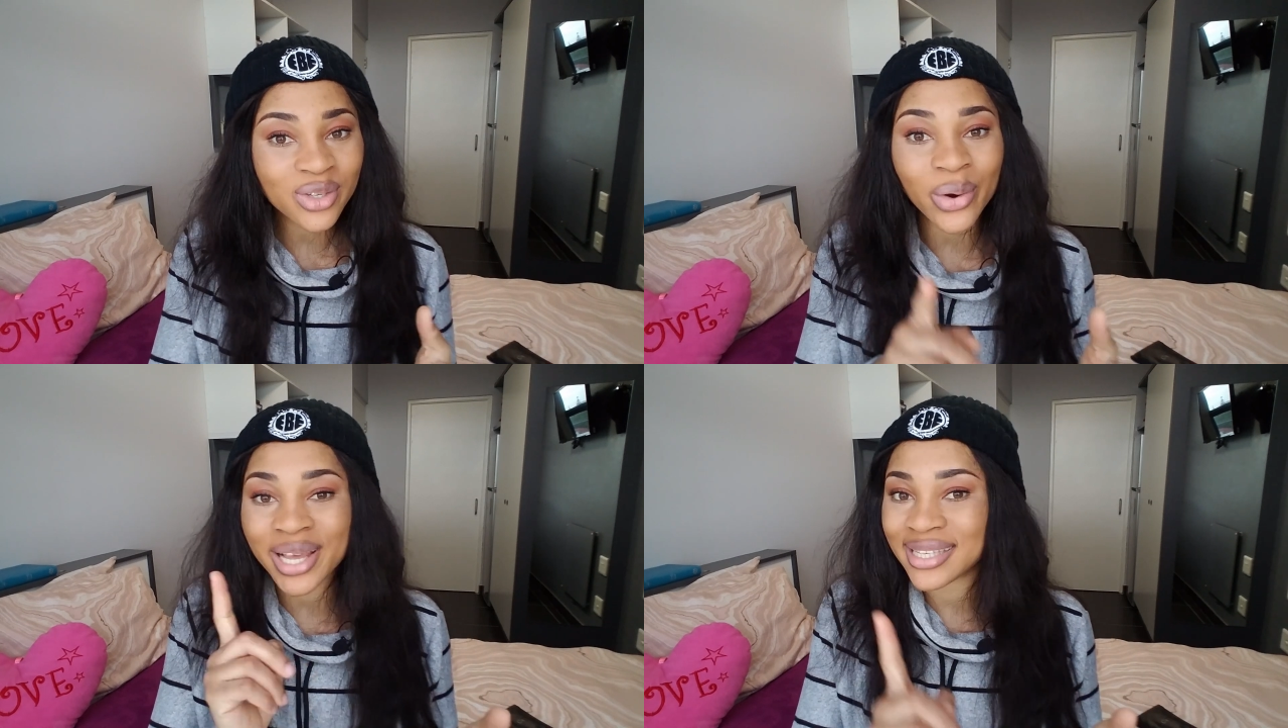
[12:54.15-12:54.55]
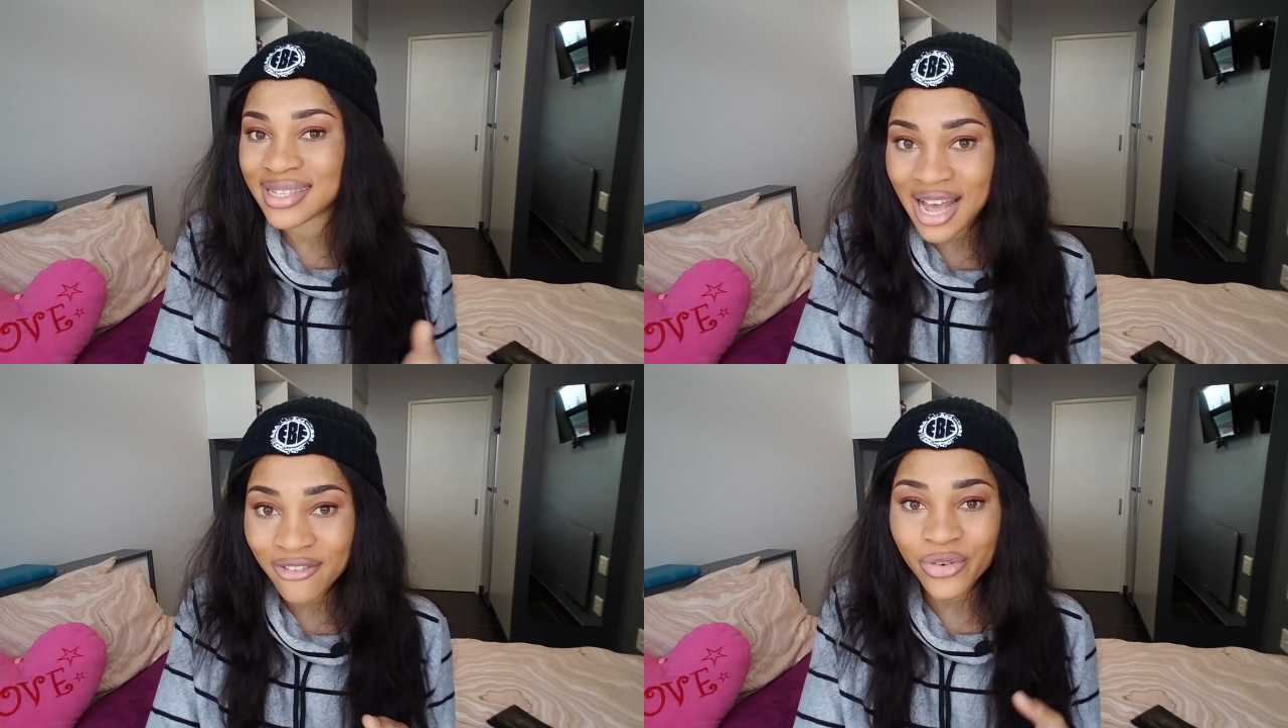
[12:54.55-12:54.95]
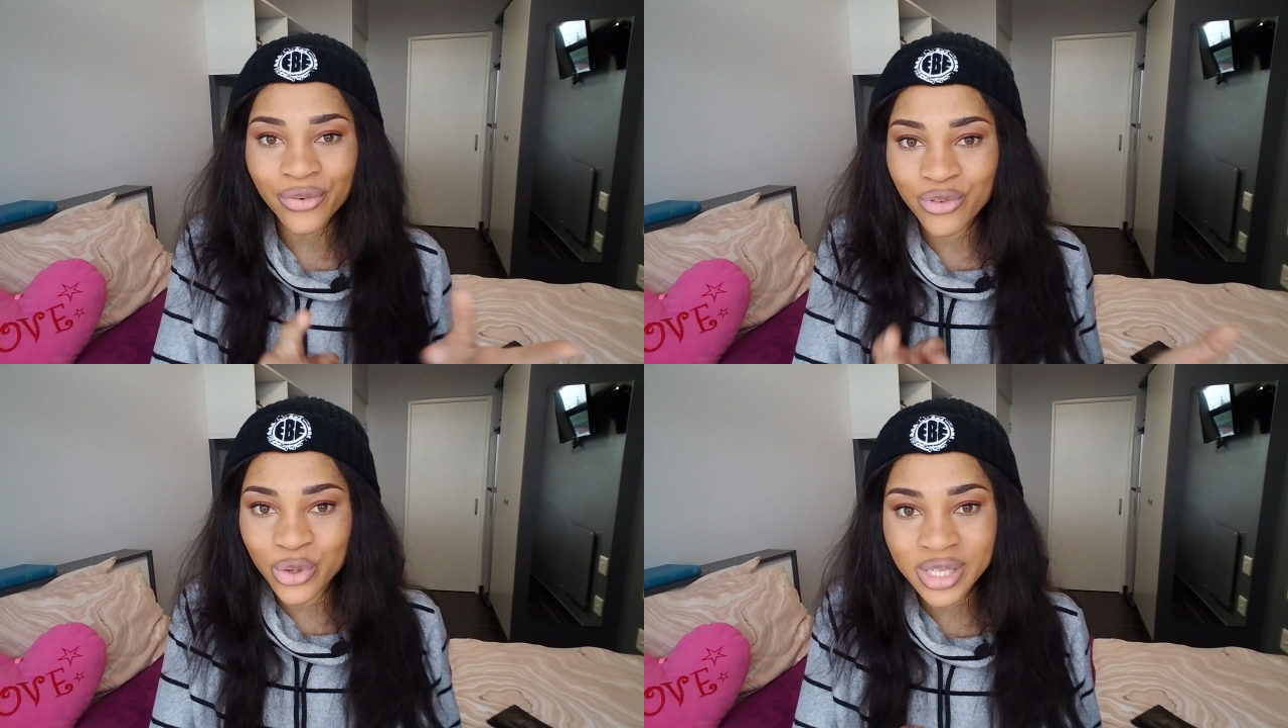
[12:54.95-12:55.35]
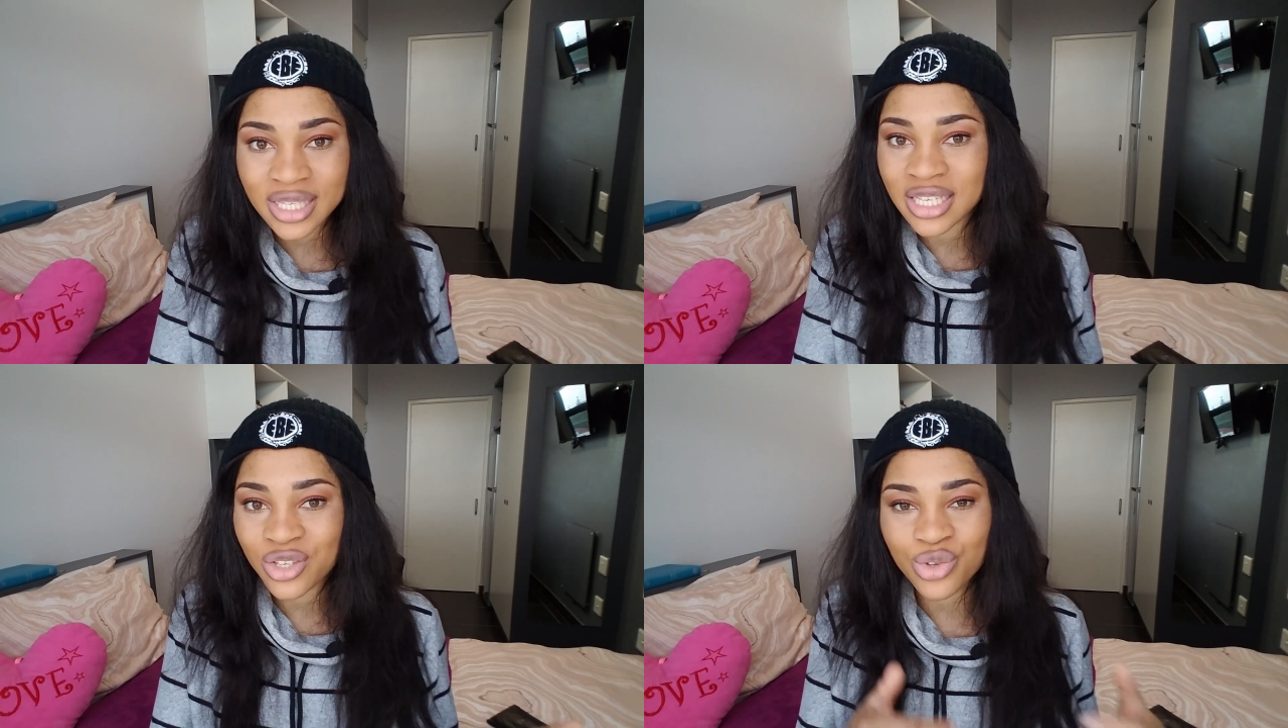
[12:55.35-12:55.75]
or a staff of
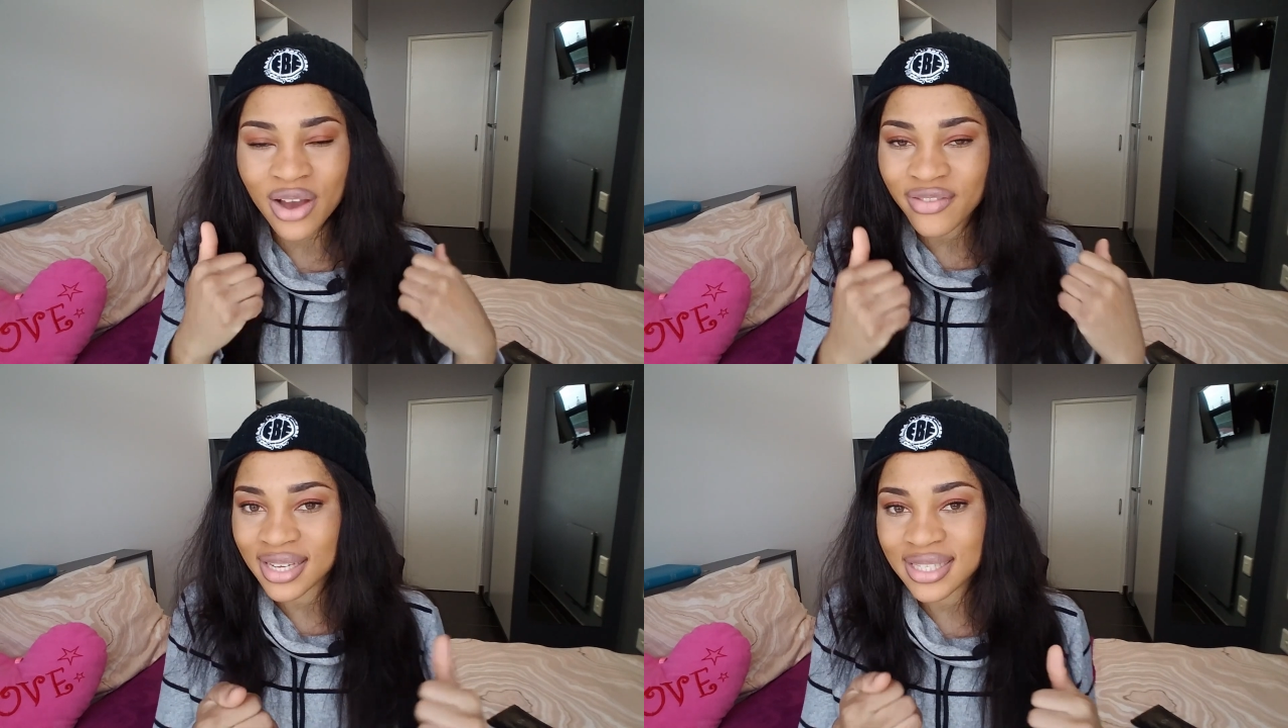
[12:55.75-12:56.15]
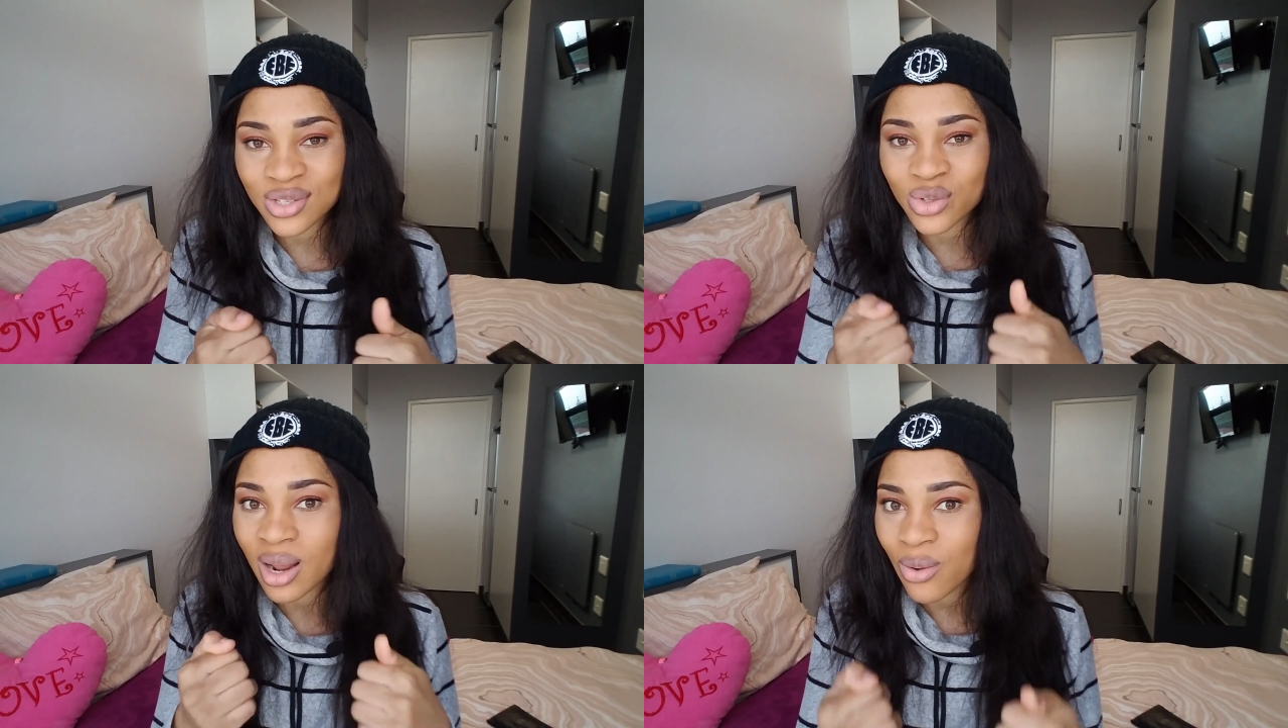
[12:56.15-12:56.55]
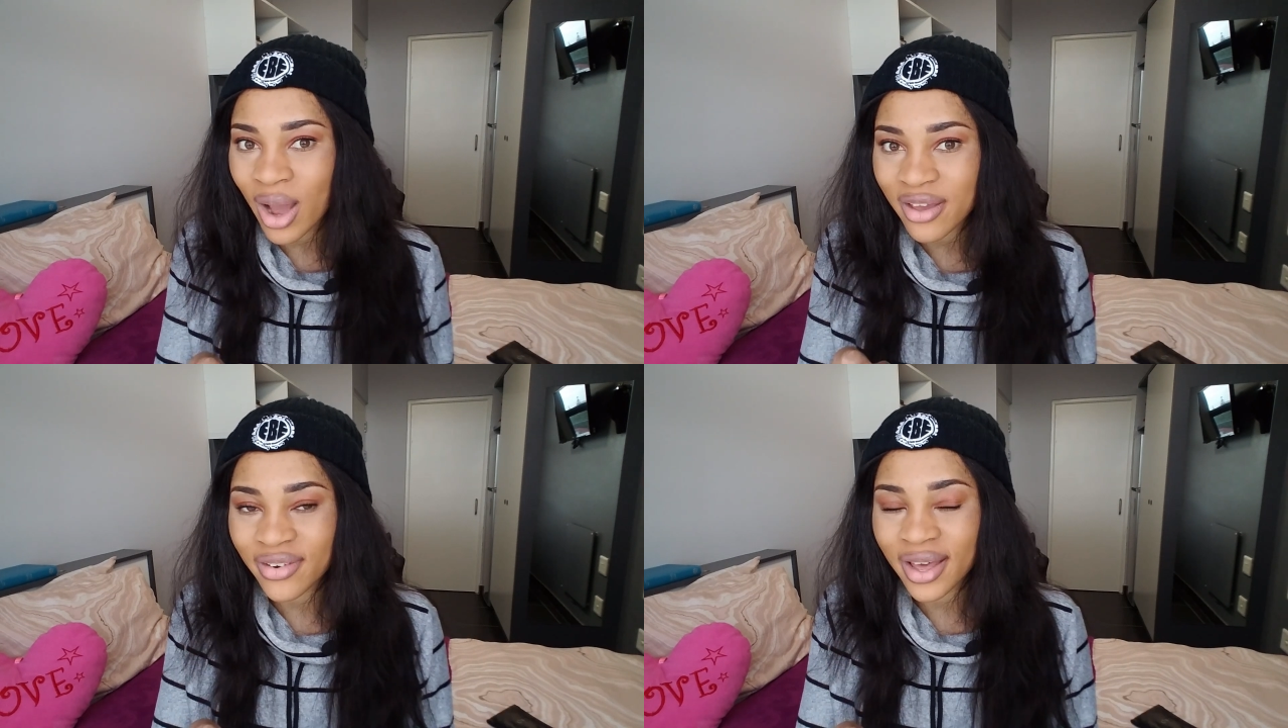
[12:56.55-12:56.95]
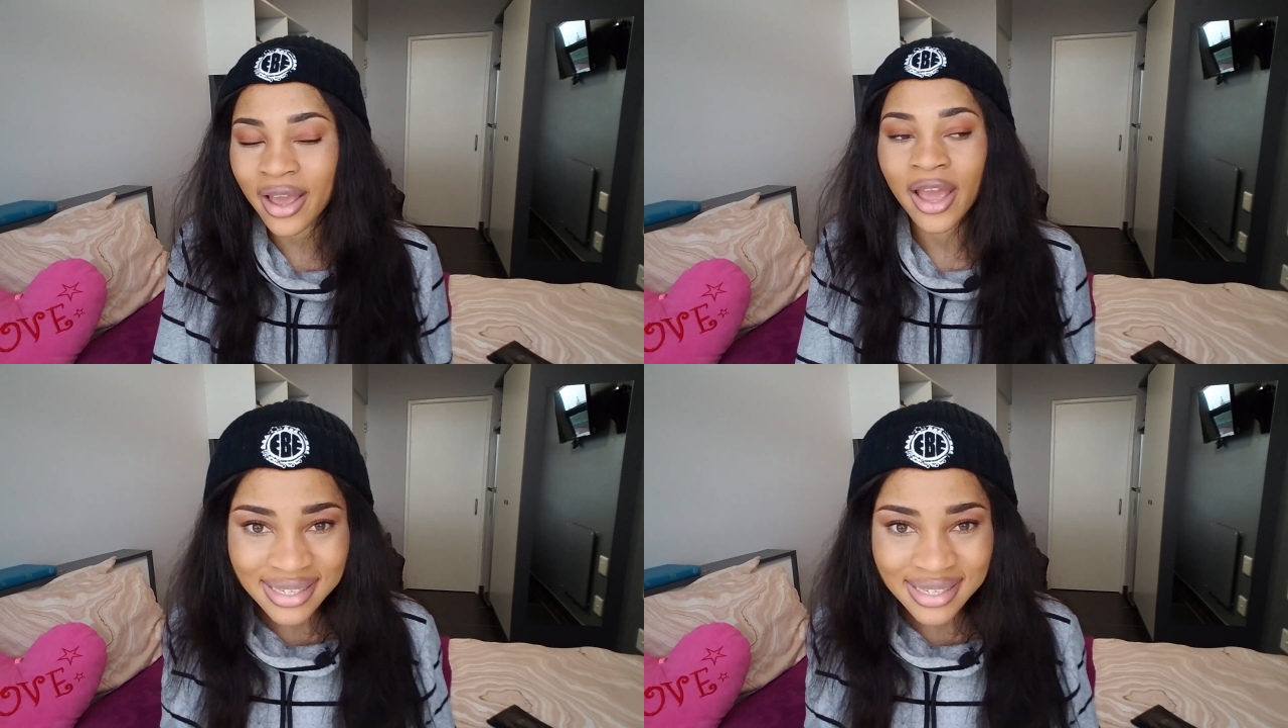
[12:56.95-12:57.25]
UCT, you have access to that Wi-Fi.